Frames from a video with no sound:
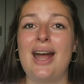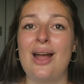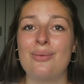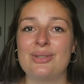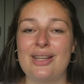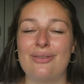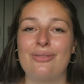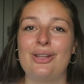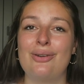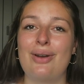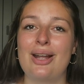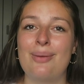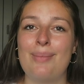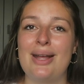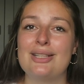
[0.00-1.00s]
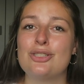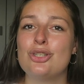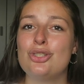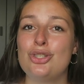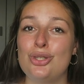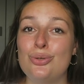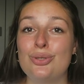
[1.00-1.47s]
I would definitely recommend to
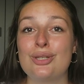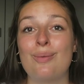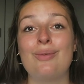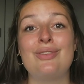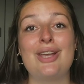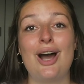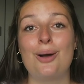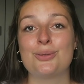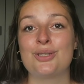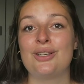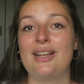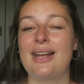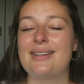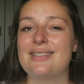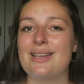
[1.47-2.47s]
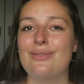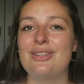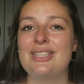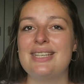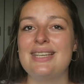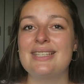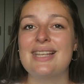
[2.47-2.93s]
do some of the optional
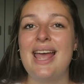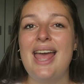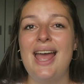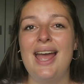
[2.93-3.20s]
activities,